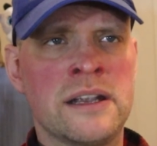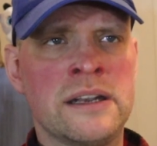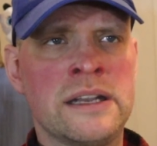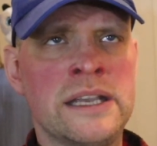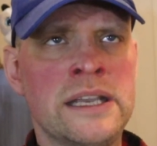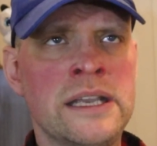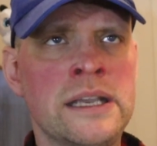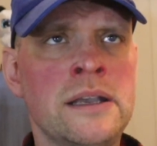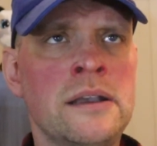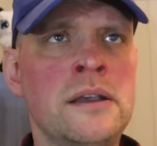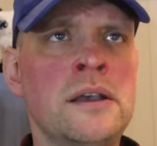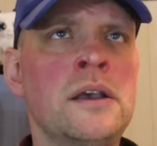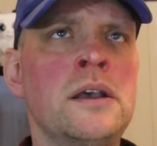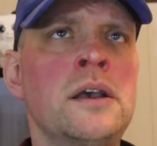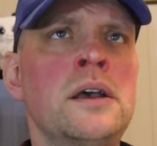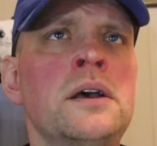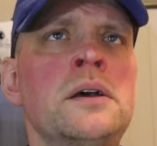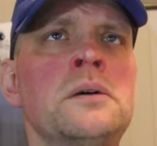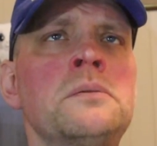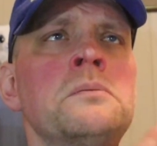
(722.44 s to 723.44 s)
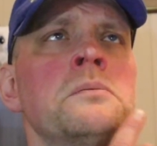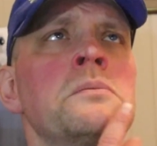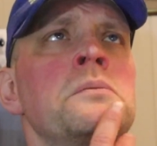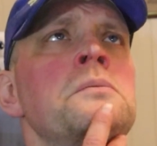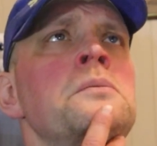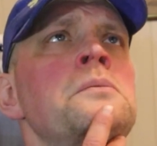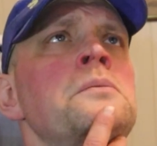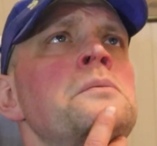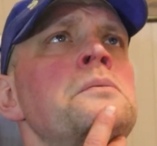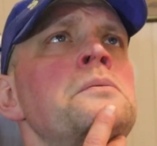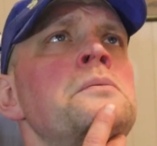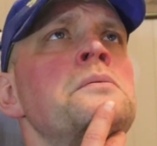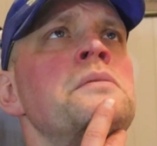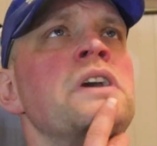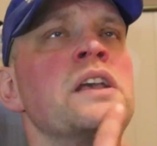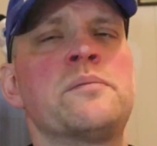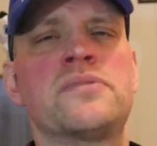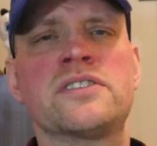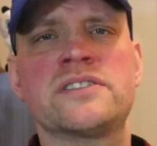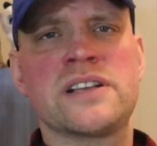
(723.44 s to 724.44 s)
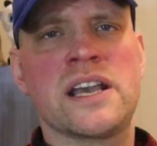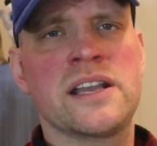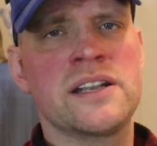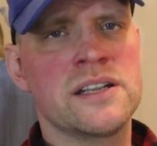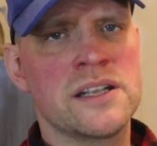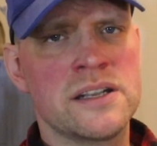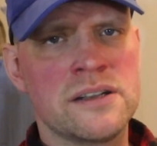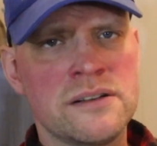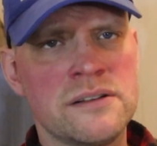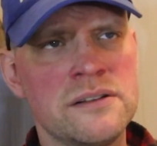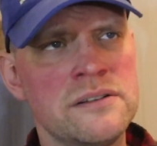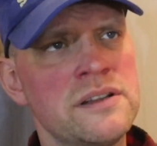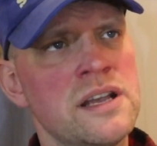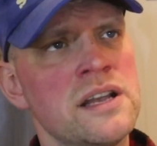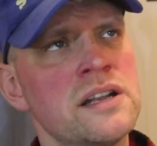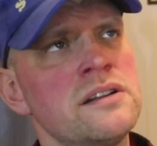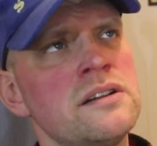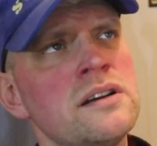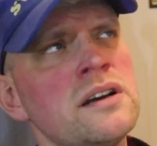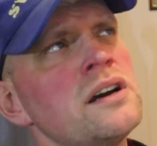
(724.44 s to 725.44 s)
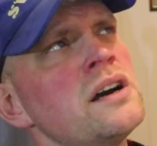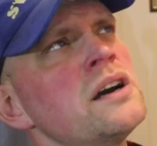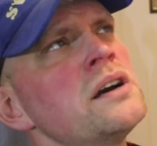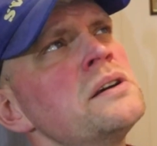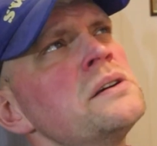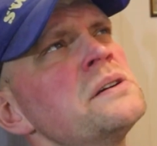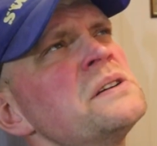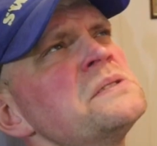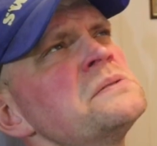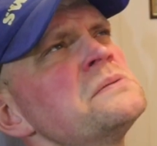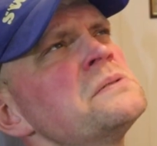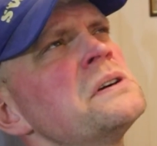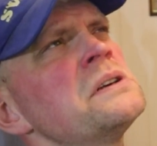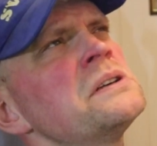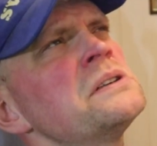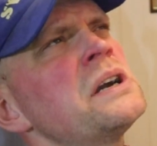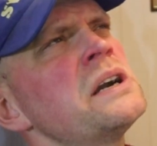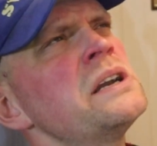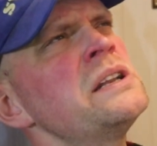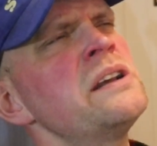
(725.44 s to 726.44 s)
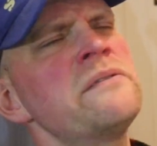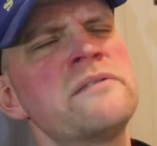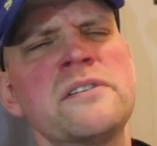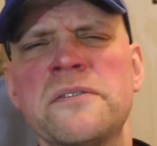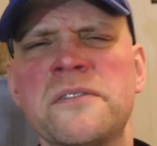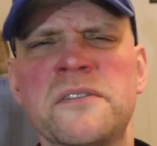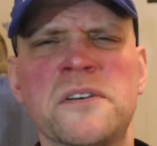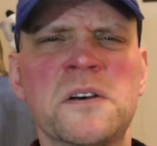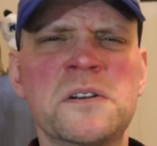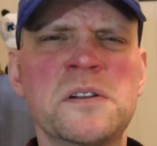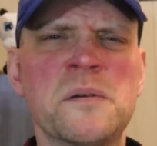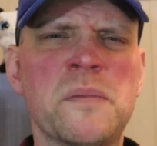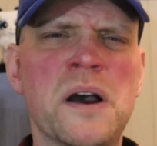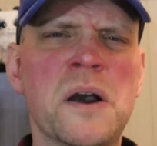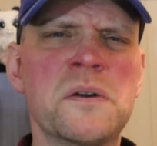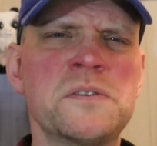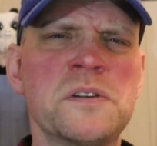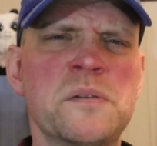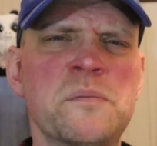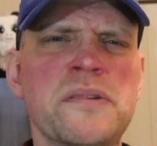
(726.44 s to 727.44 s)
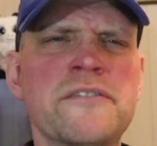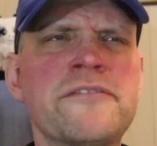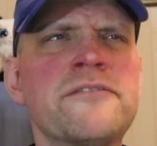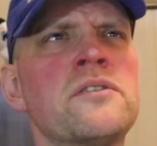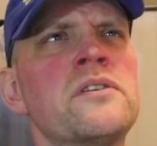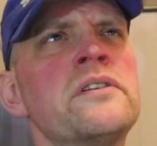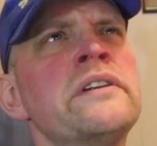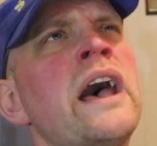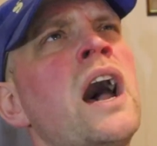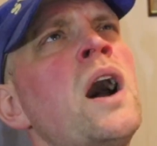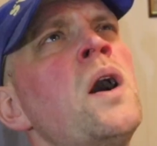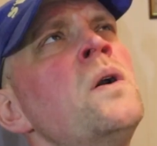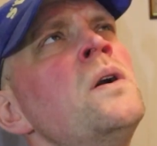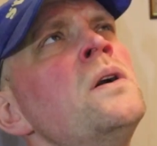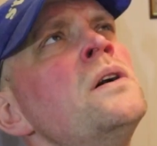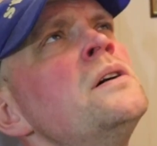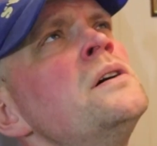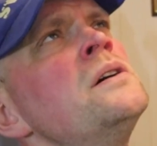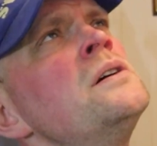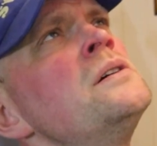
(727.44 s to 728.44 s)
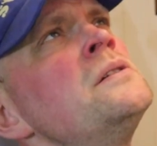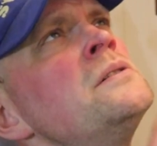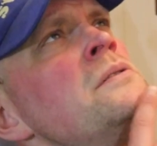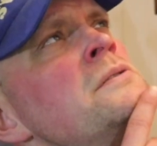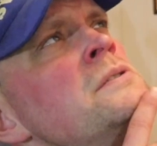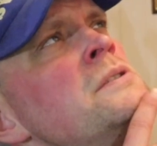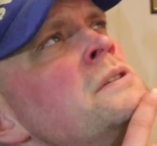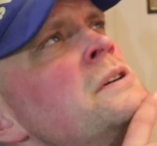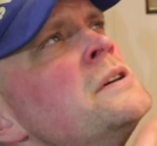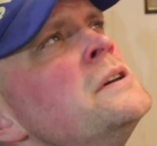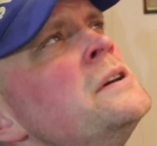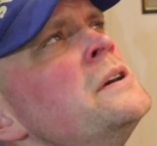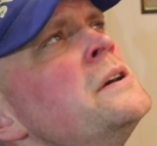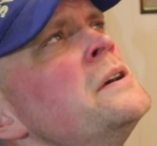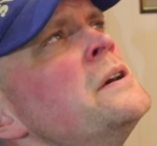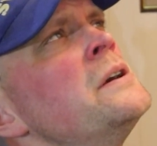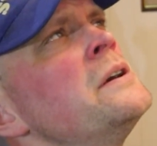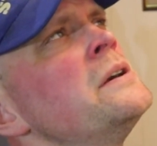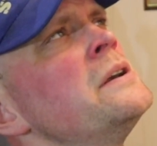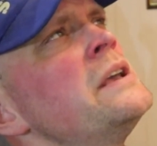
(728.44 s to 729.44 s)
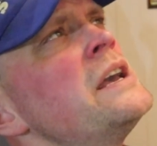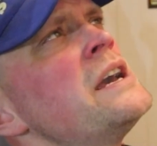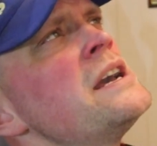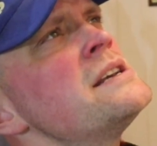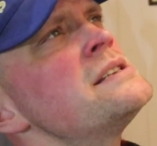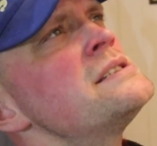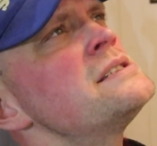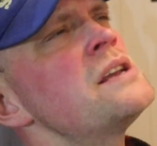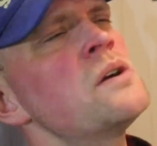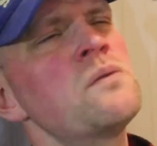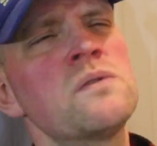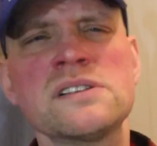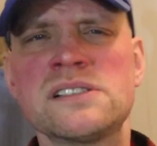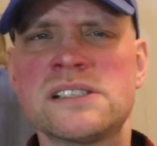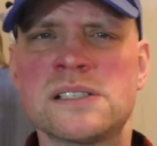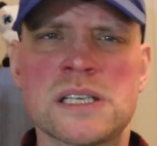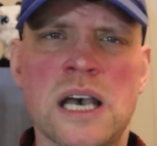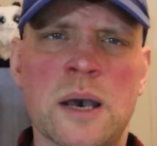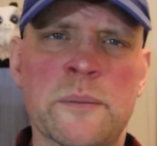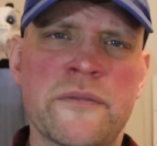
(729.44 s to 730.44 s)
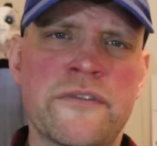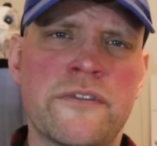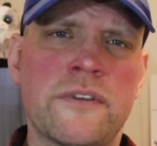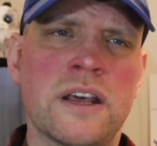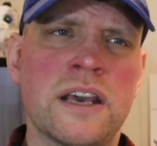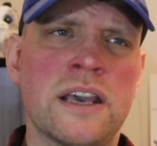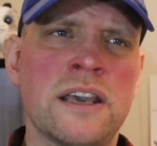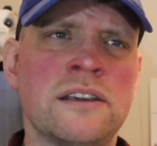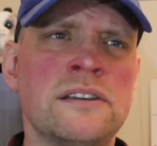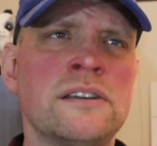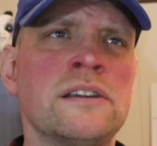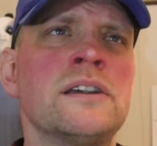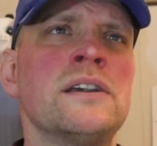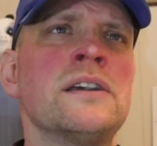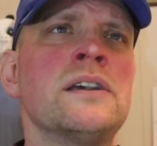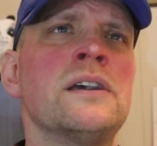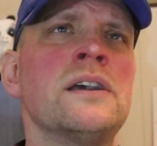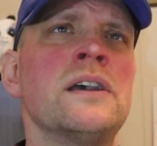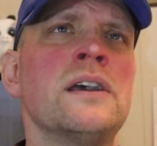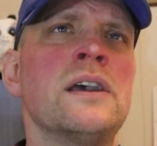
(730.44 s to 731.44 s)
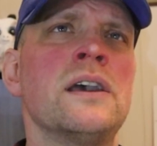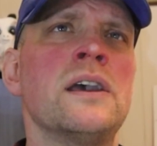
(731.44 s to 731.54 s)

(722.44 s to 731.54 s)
and he pretended that I never thought about it before now. Yes, there was something